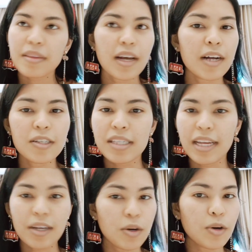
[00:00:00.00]
I'll just like
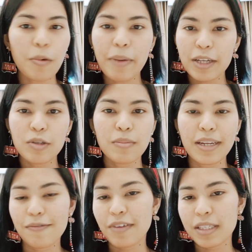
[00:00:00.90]
go back to
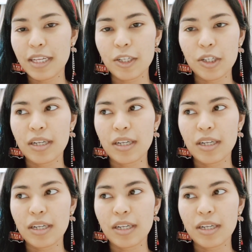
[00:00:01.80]
manifestation.